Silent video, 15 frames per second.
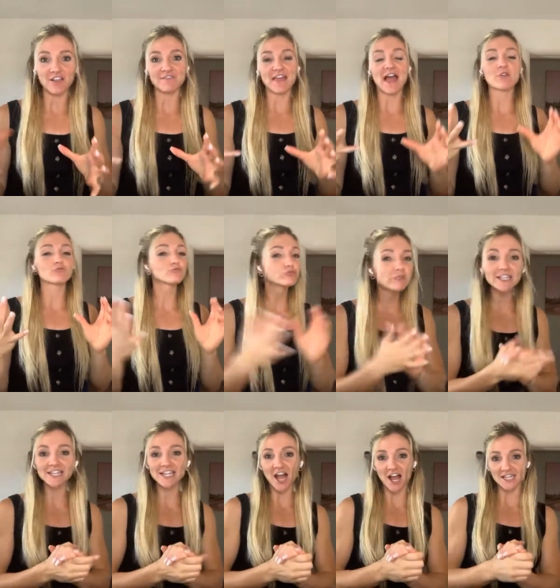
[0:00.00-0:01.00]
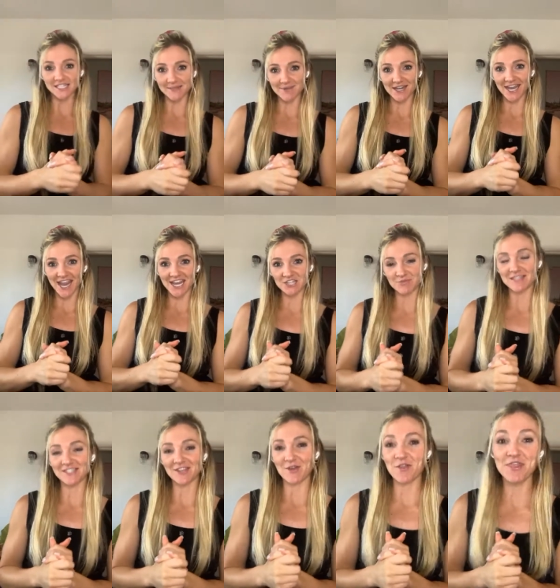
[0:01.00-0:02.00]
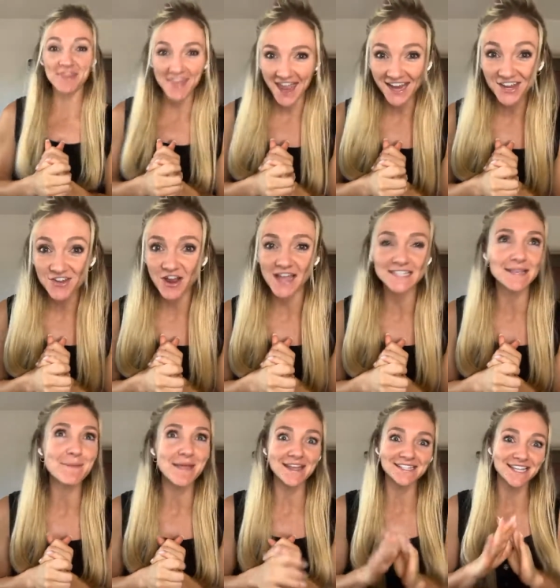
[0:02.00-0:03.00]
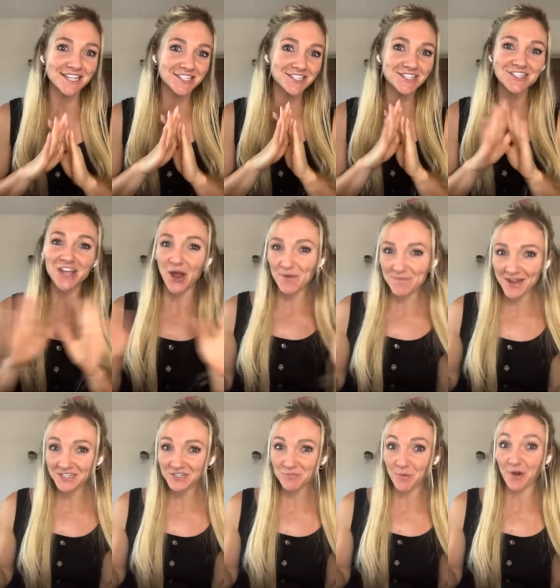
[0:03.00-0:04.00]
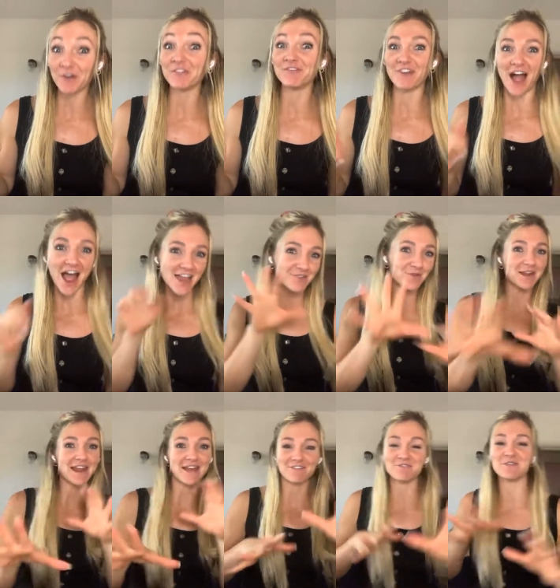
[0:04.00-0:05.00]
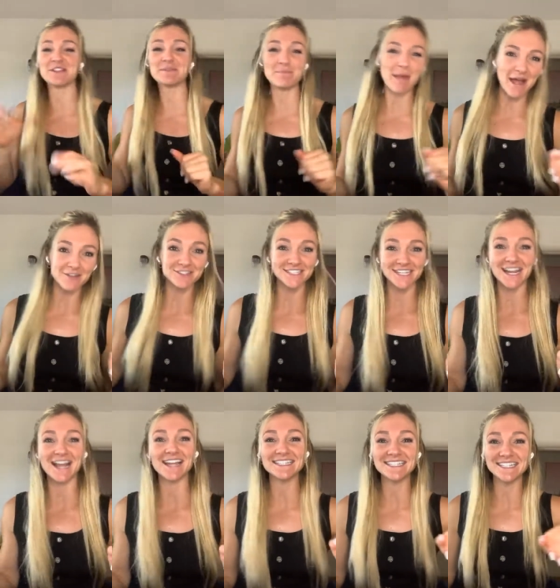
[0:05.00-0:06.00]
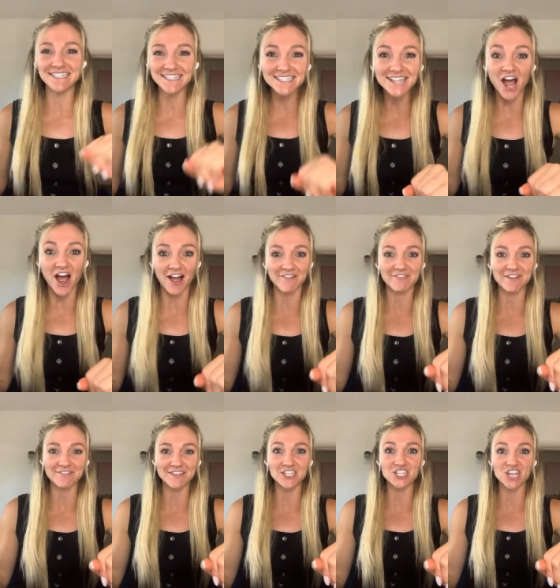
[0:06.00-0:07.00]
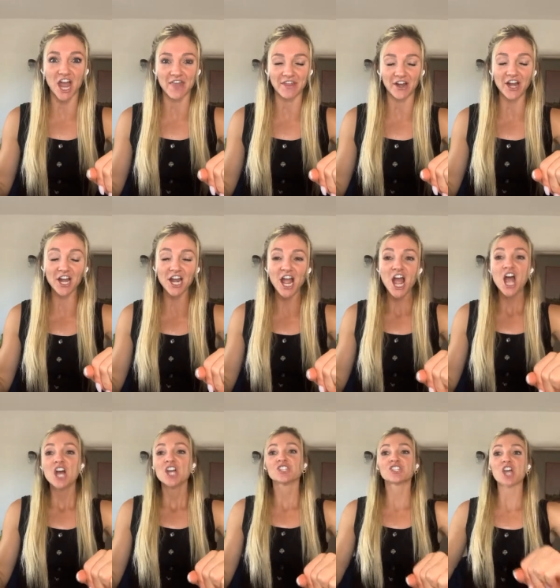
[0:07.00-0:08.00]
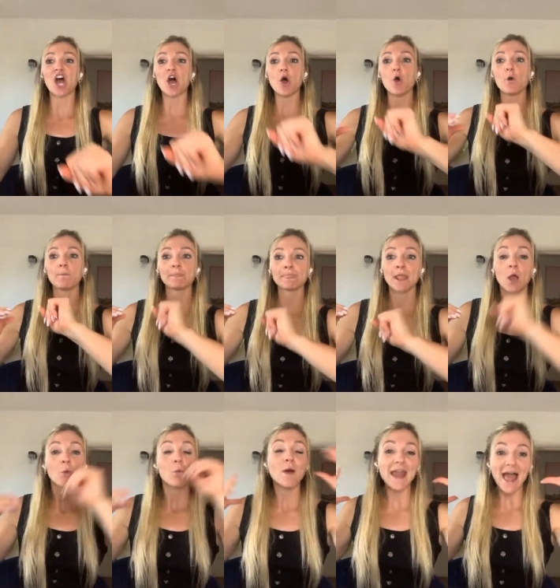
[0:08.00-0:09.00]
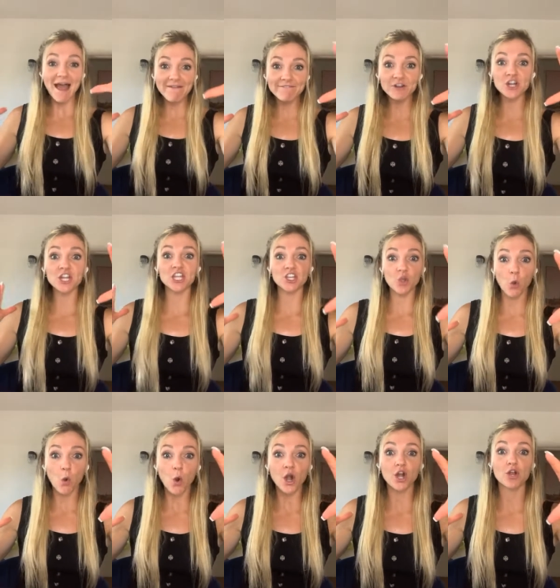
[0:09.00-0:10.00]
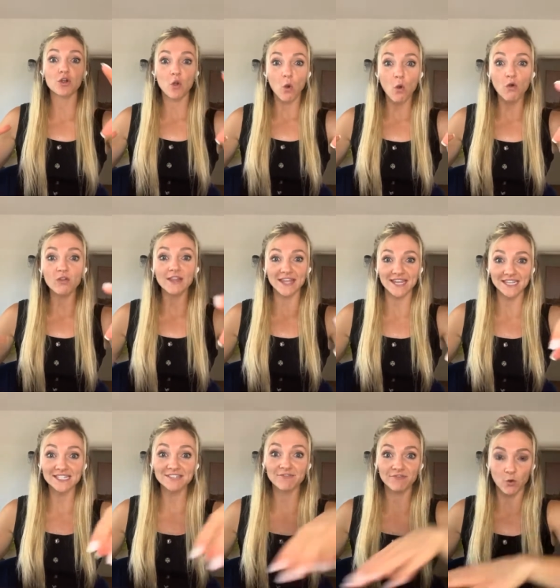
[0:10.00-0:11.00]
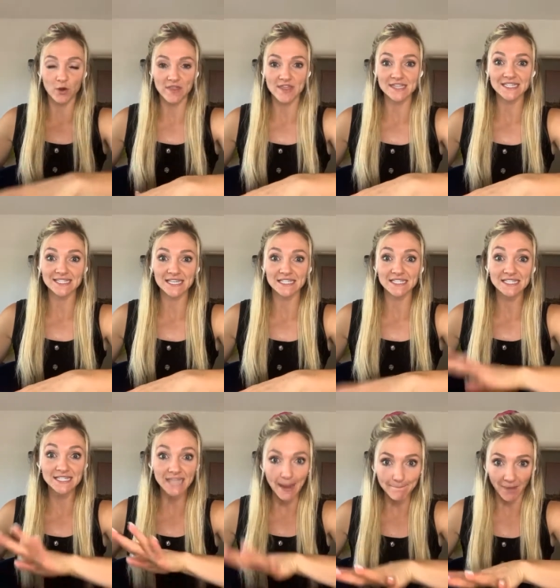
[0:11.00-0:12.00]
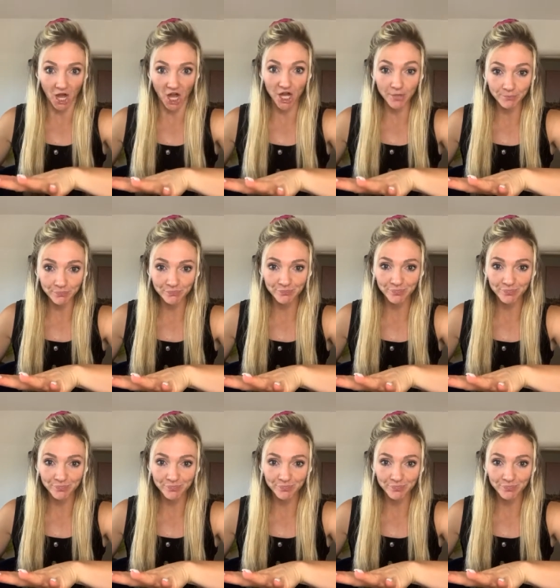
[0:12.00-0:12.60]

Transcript: all of that really awesome engagement. So thank you guys. It makes it so much more fun when everyone's bouncing ideas off of each other. So, whatever your goal is for this summer,